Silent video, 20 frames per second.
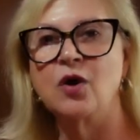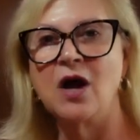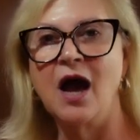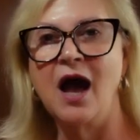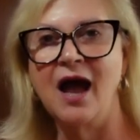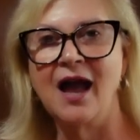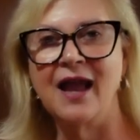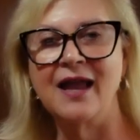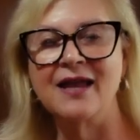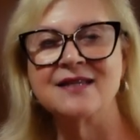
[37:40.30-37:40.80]

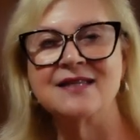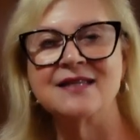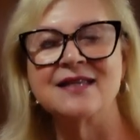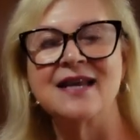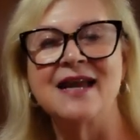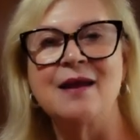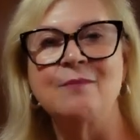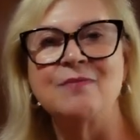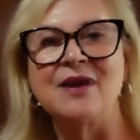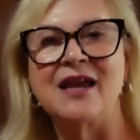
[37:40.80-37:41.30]
guys,
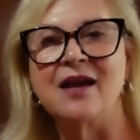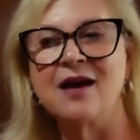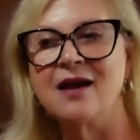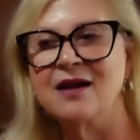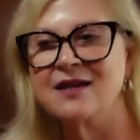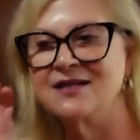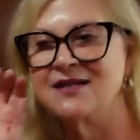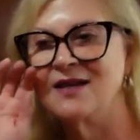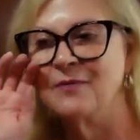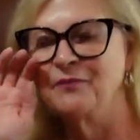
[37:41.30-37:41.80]

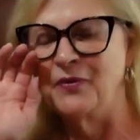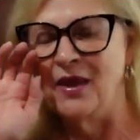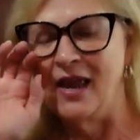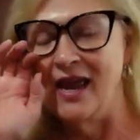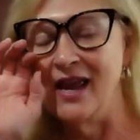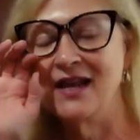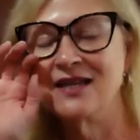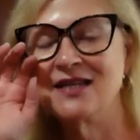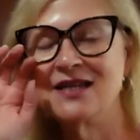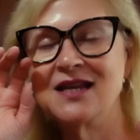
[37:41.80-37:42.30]
because
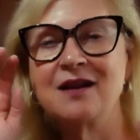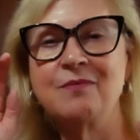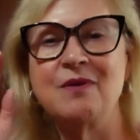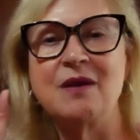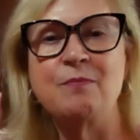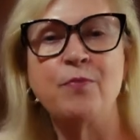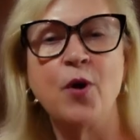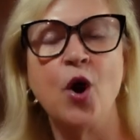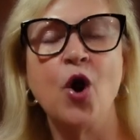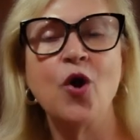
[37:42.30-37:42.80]
it's gonna
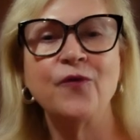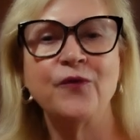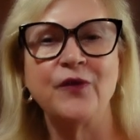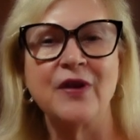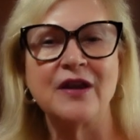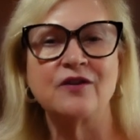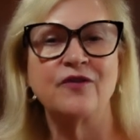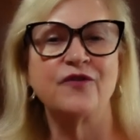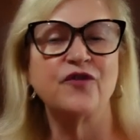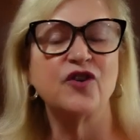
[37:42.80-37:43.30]
be
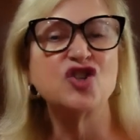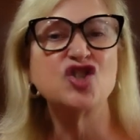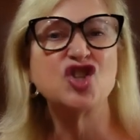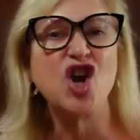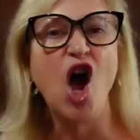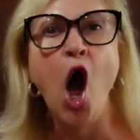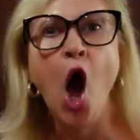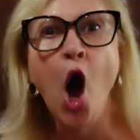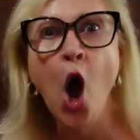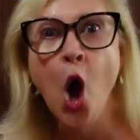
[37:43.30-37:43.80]
perfect for
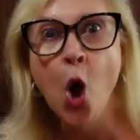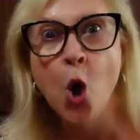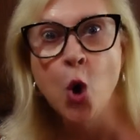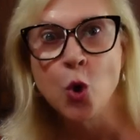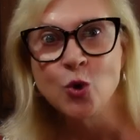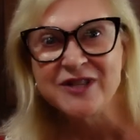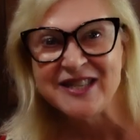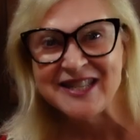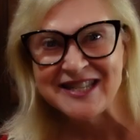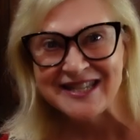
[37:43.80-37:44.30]

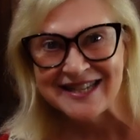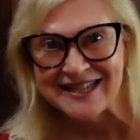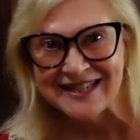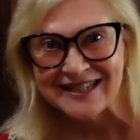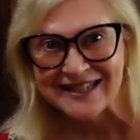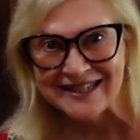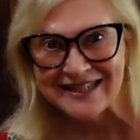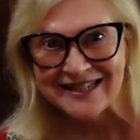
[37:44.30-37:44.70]
toast.